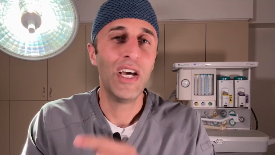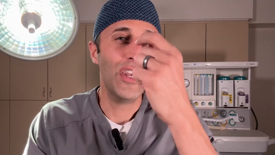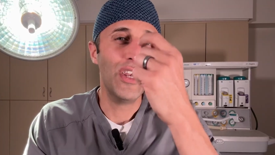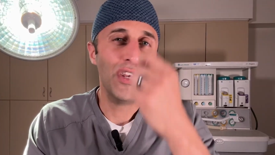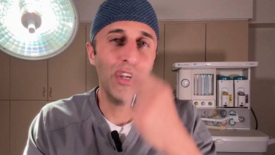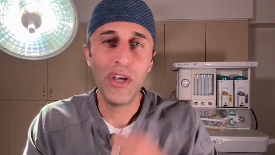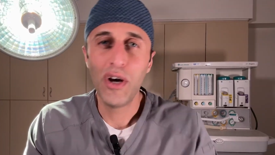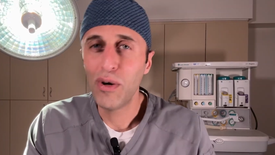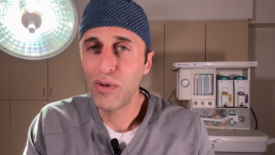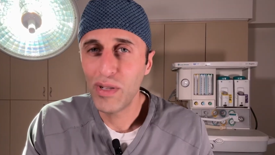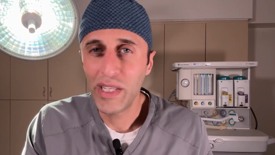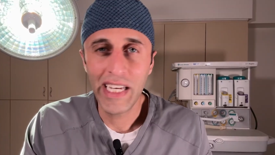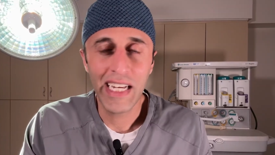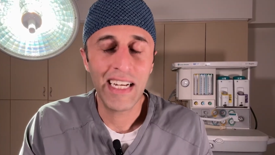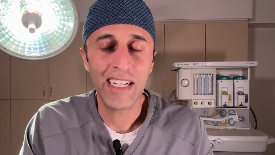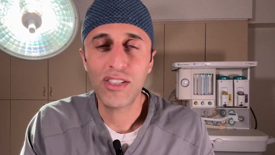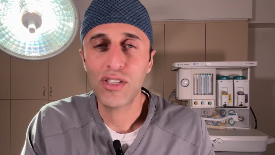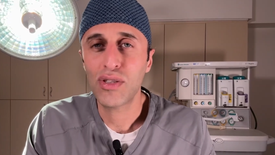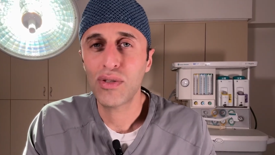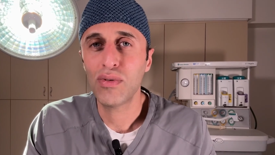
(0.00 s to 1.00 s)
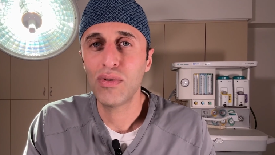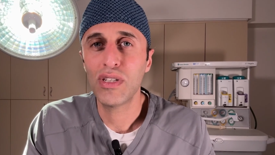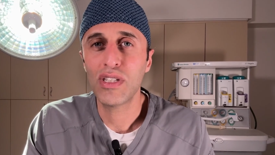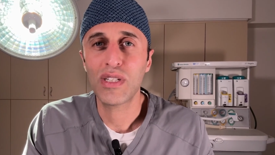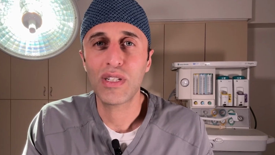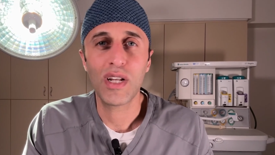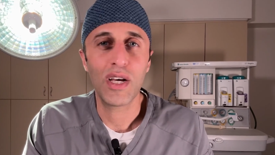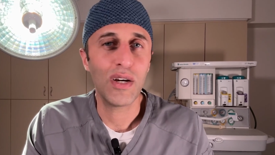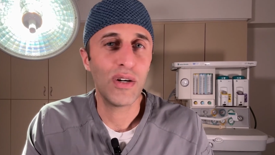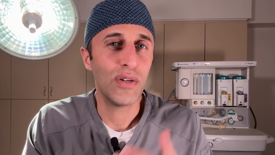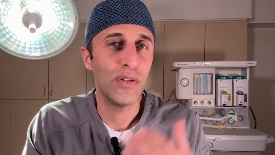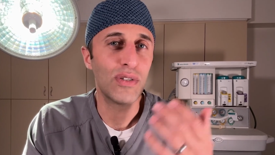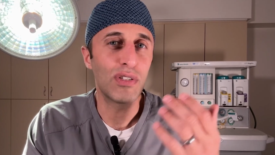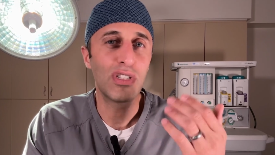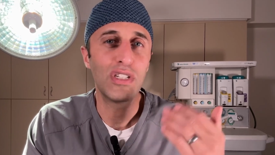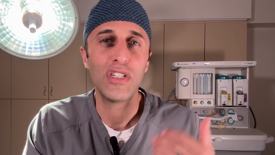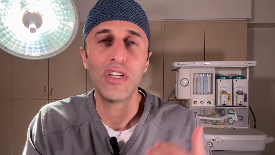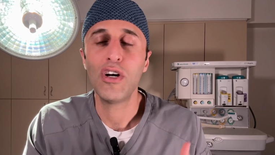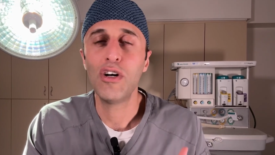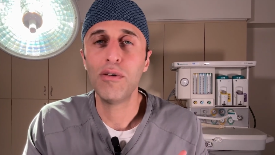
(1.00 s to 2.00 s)
no leakage through his nose,
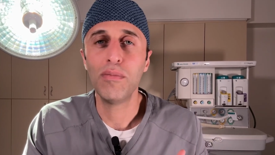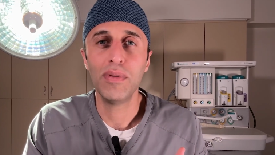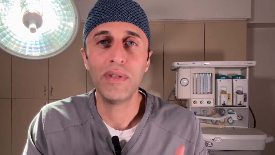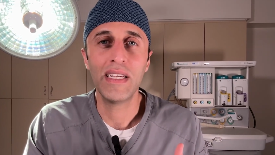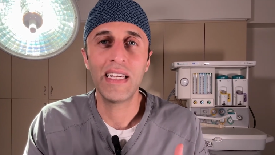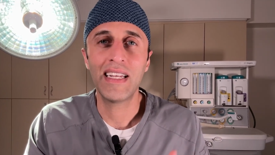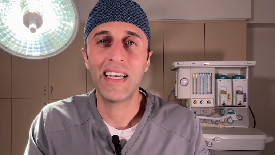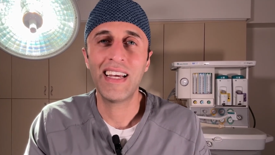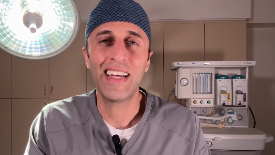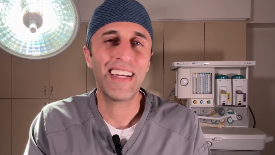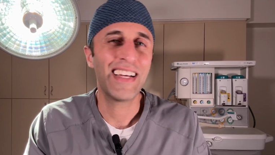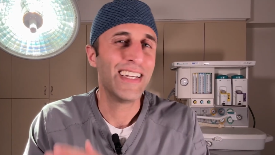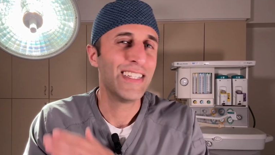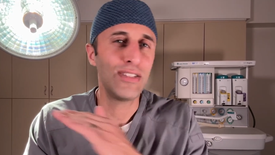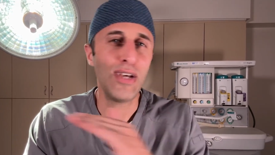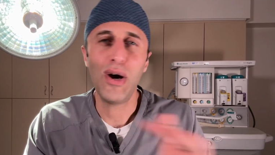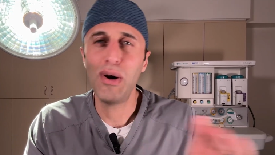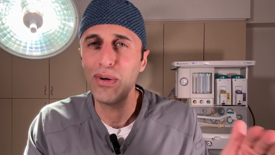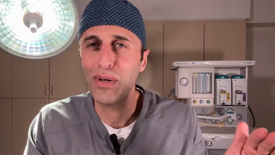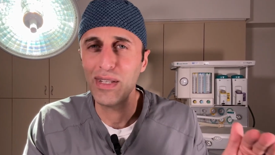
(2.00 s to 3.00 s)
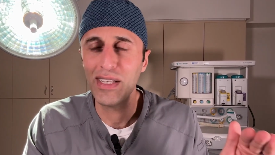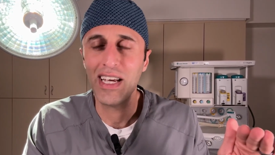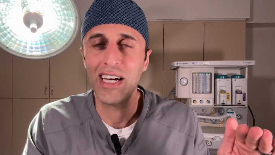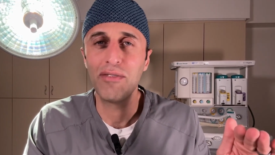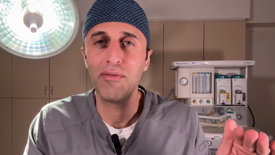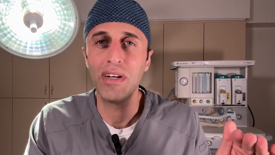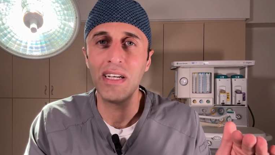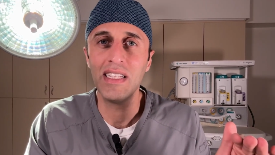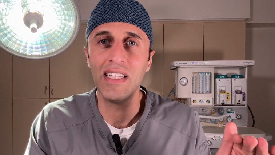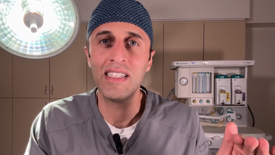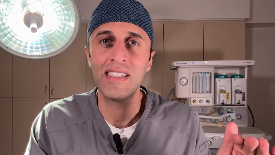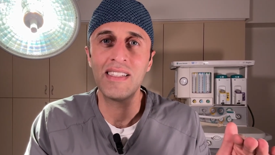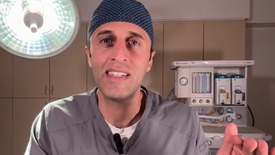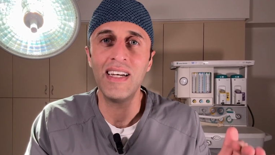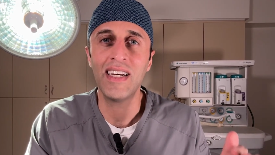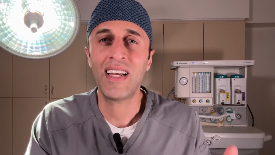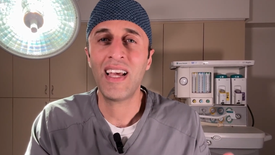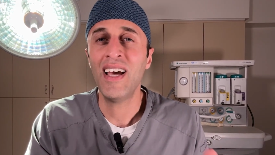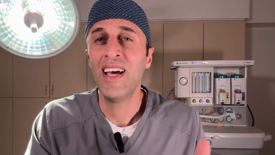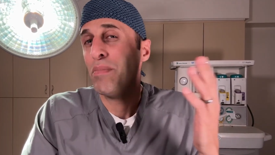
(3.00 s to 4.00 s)
no bleeding, totally
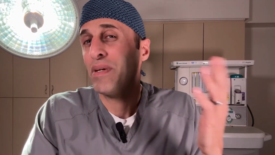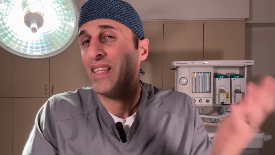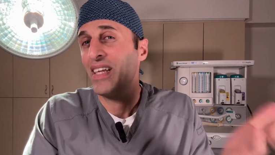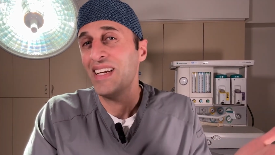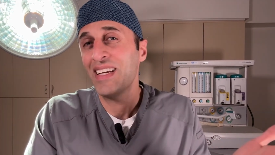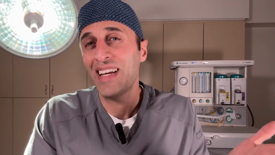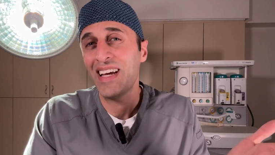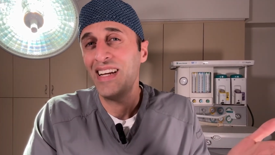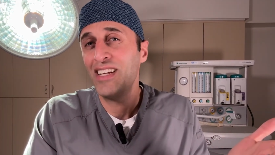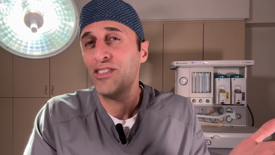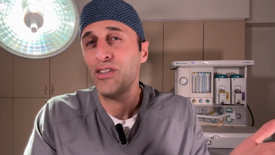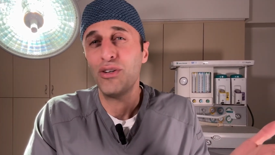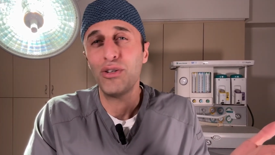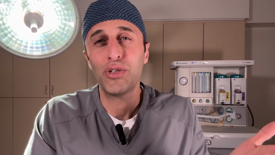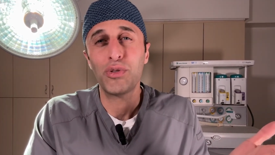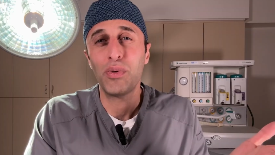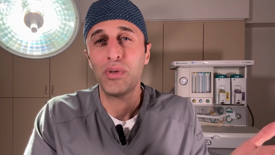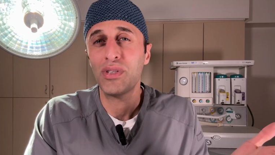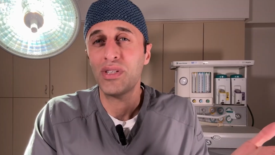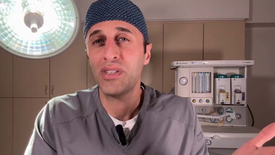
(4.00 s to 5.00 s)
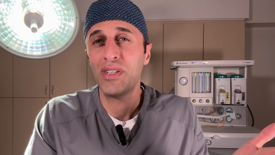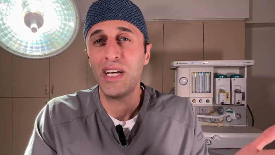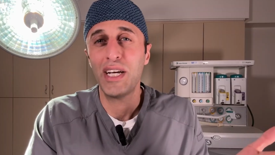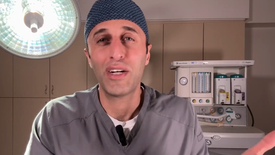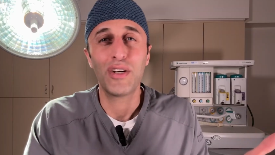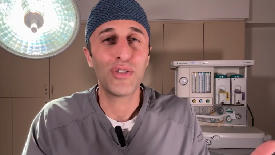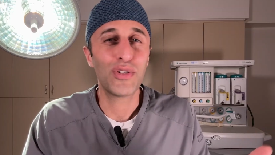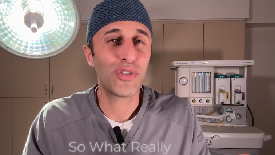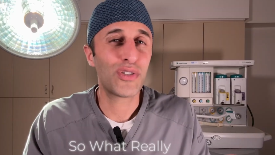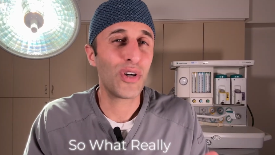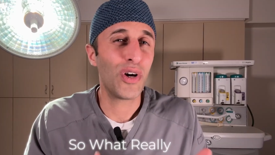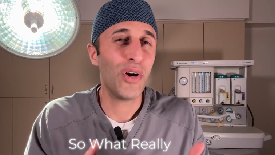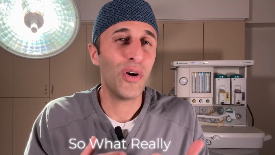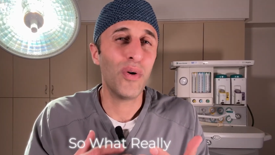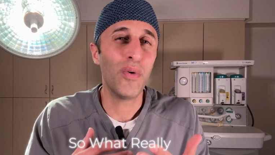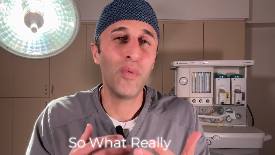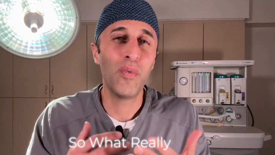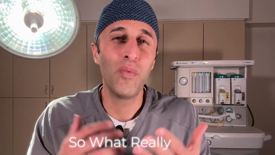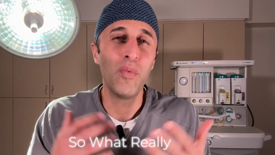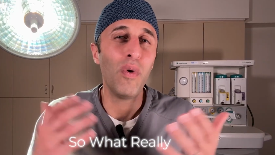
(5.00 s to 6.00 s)
unrealistic. But then again, he's Arnold Schwarzenegger, so
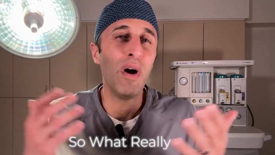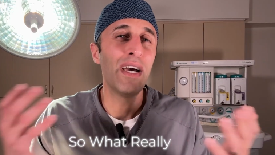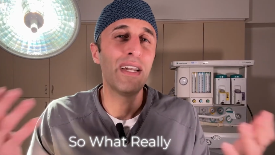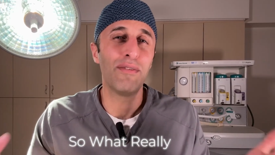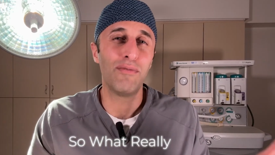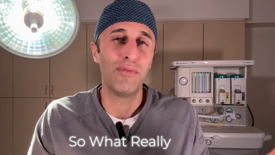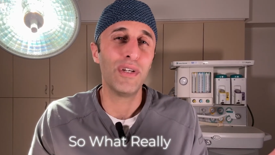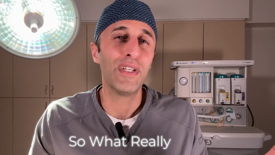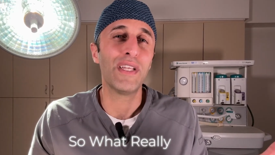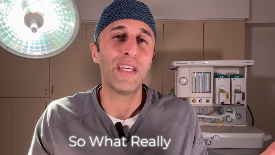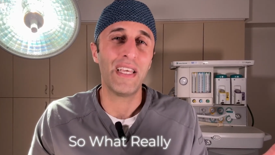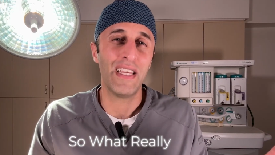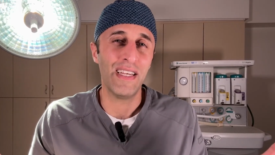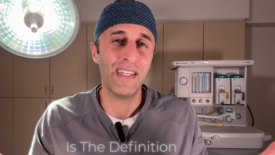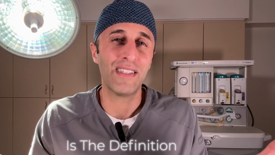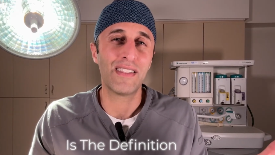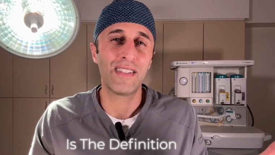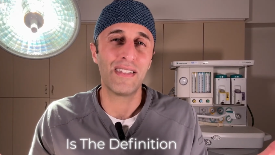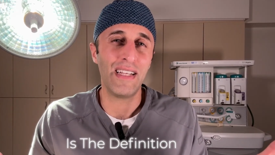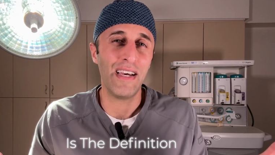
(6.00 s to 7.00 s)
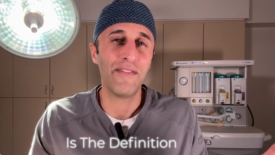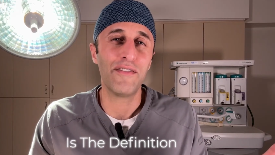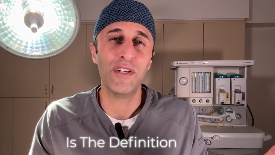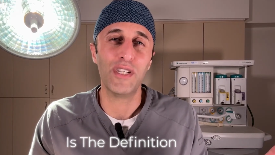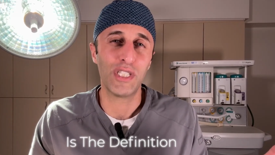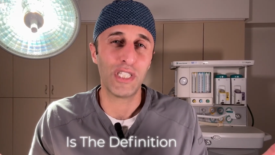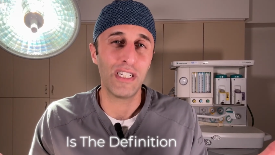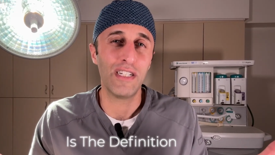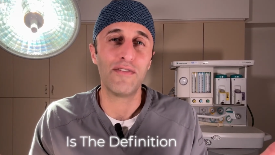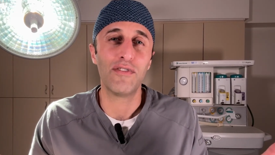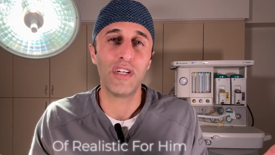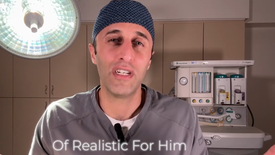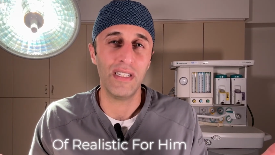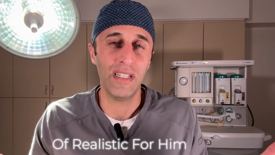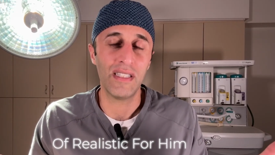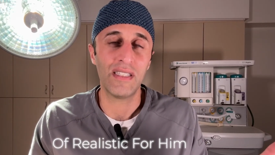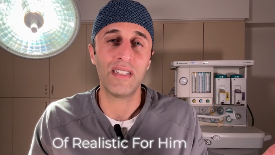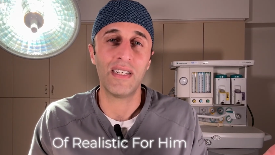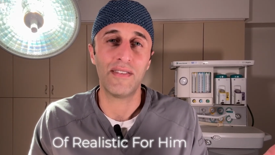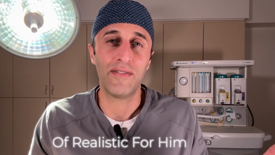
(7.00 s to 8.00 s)
what really is the definition of
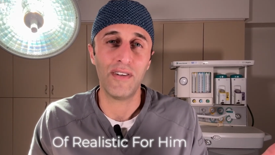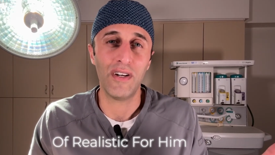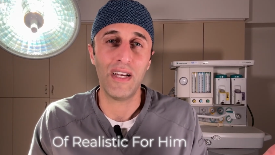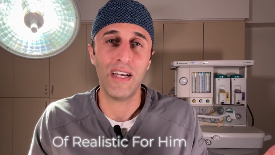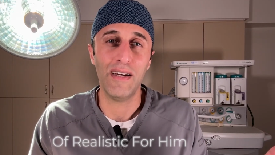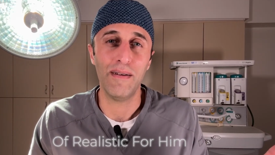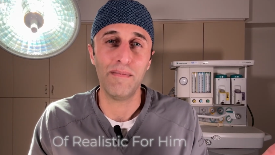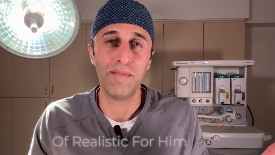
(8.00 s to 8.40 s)
realistic for him?